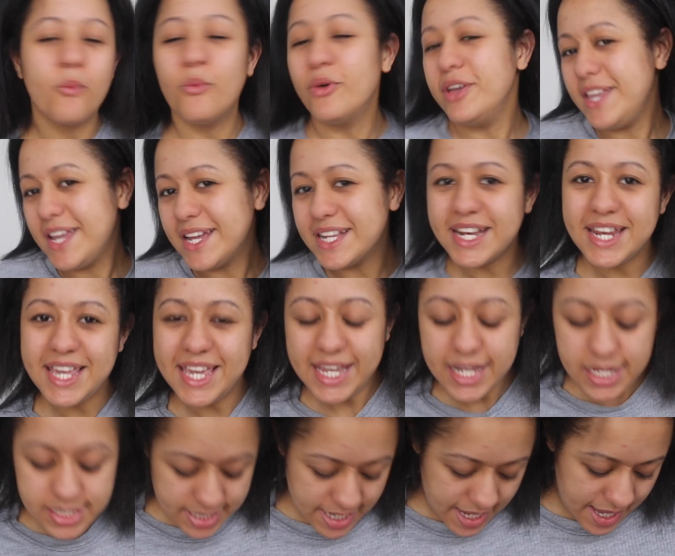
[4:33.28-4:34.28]
what you're going to
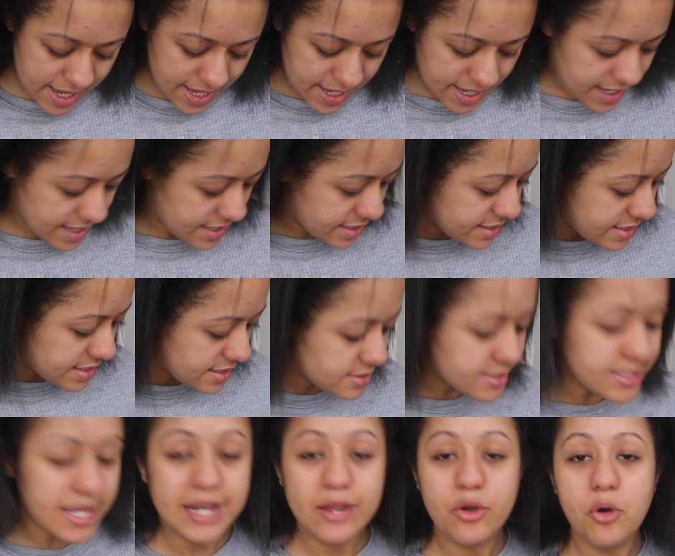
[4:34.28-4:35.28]
need
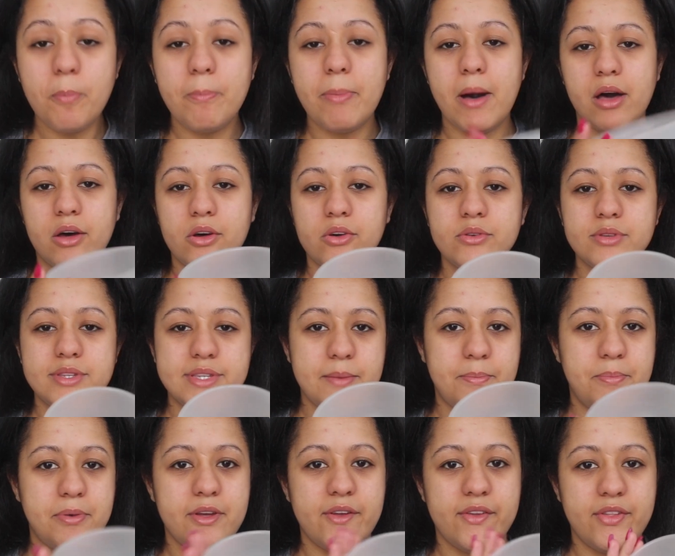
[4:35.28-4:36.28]
is a little bowl to
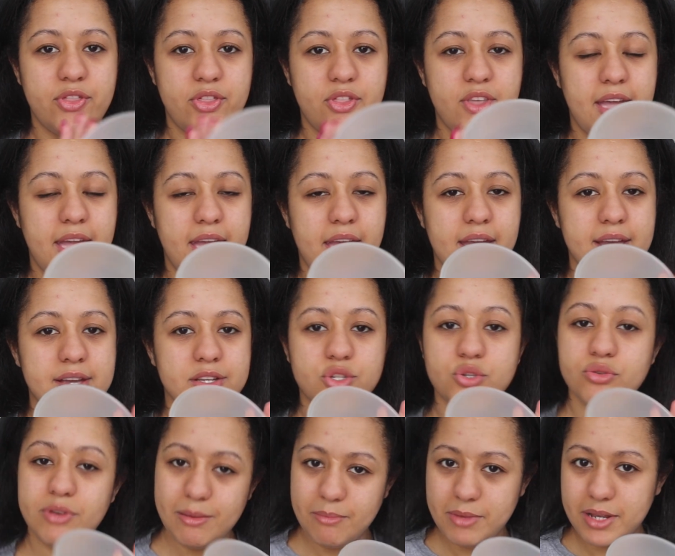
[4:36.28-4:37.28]
put the
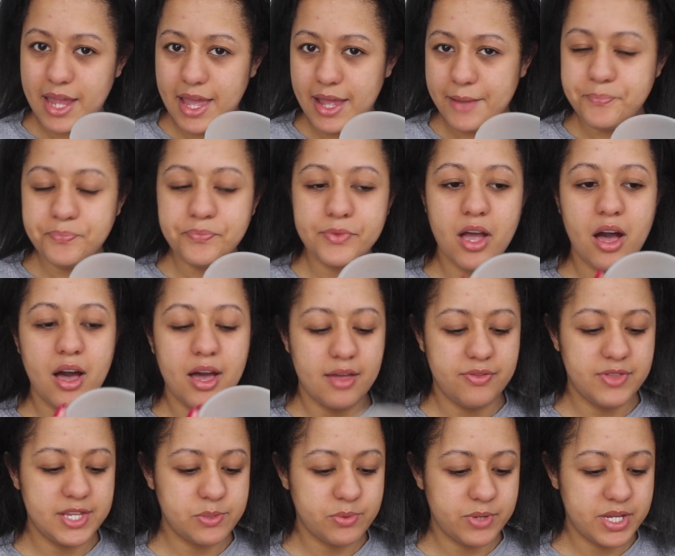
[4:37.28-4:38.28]
treatment in.
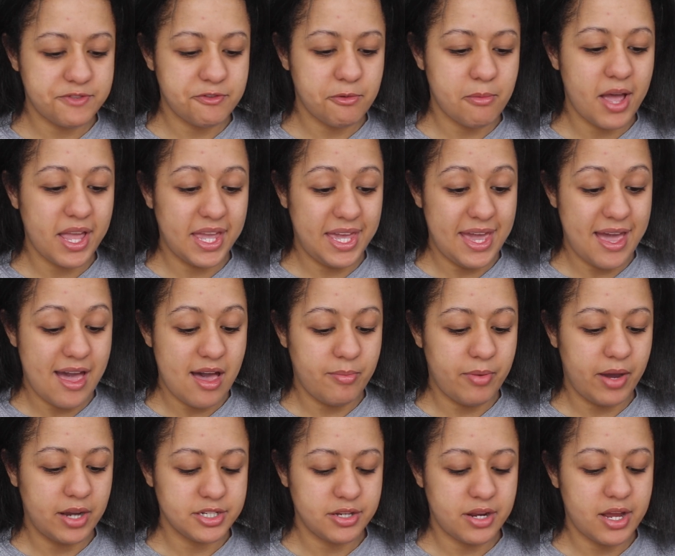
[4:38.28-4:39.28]
This one is from IKEA,
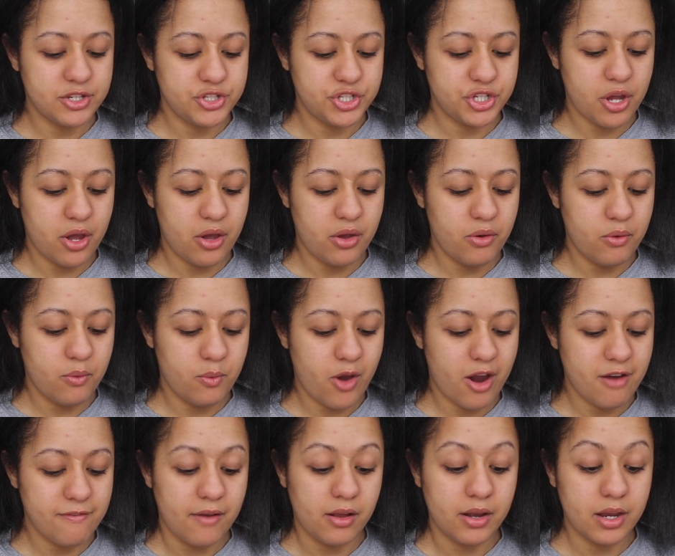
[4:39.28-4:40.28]
but I don't actually know where
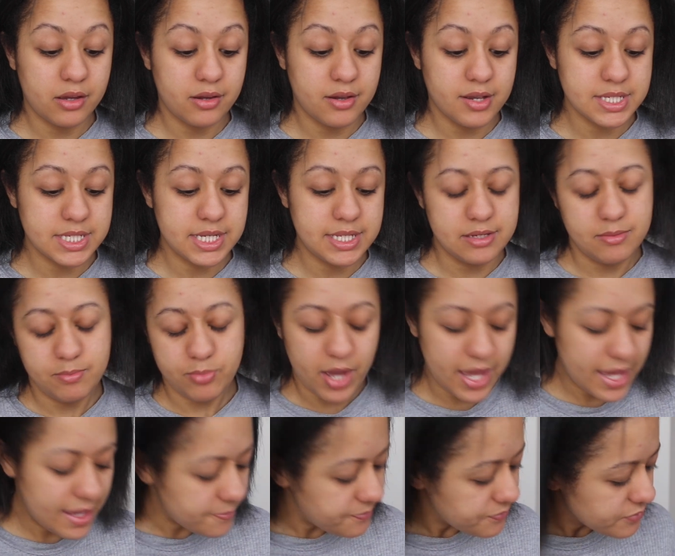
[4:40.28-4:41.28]
I found it because I didn't
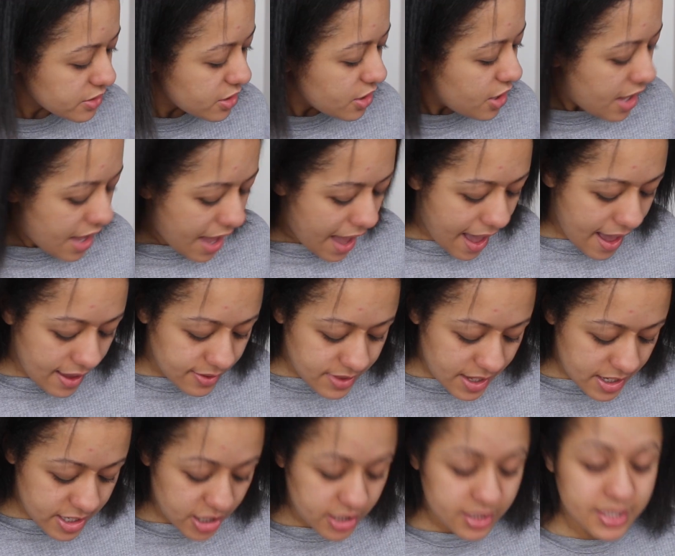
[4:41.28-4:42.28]
buy it. And
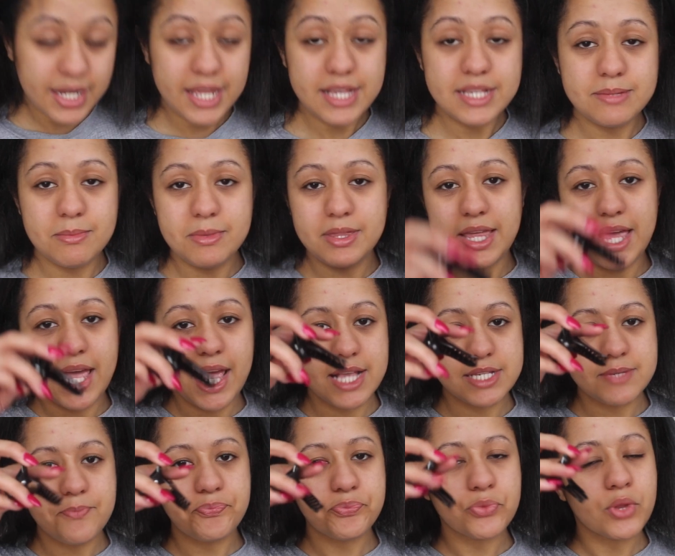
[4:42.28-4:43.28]
then you're going to need some of
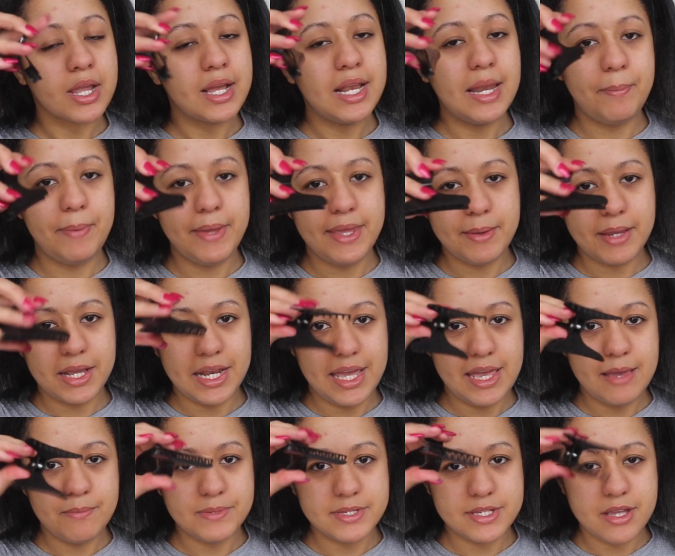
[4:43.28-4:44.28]
these clippy
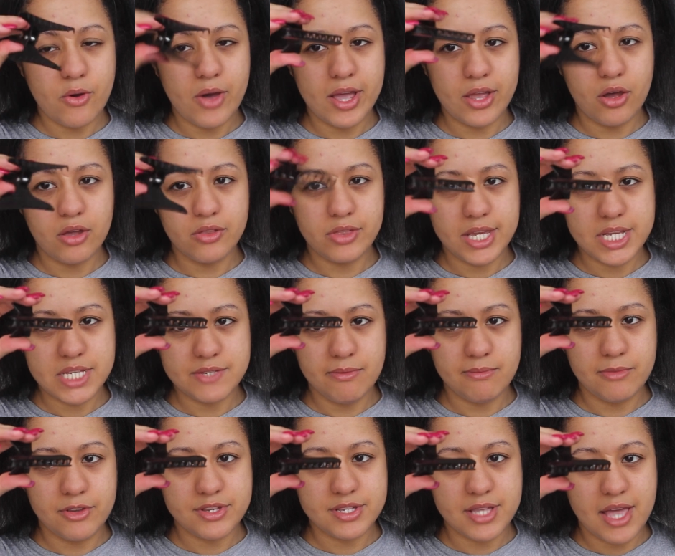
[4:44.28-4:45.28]
clips. So I got these
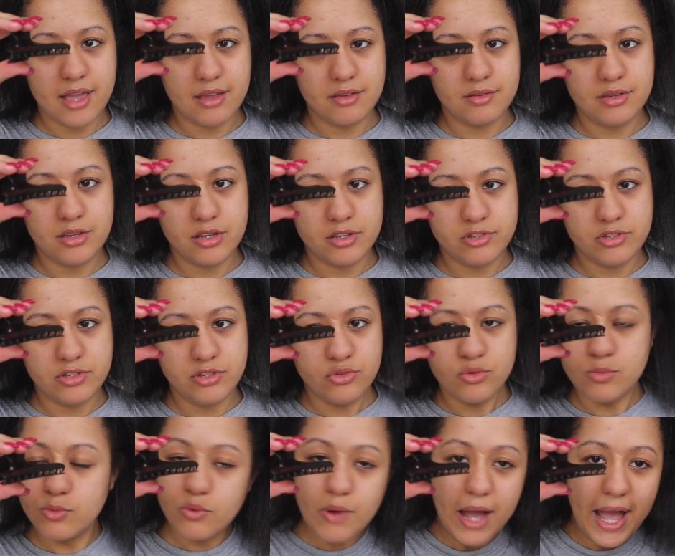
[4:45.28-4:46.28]
from this like your
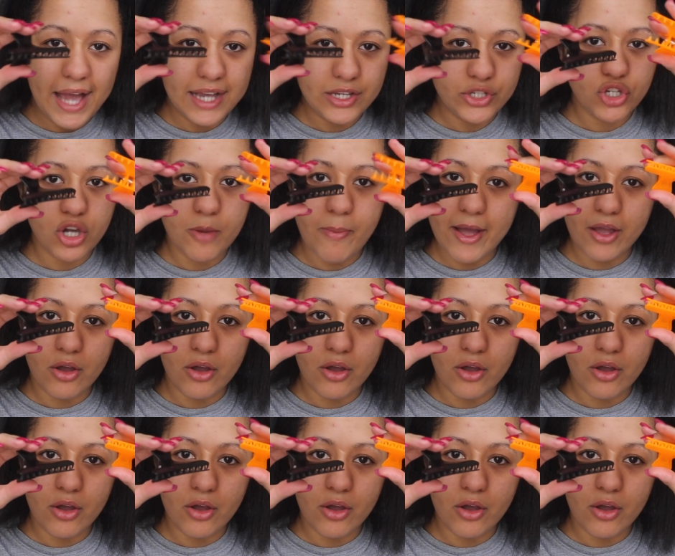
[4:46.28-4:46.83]
normal hair shop. I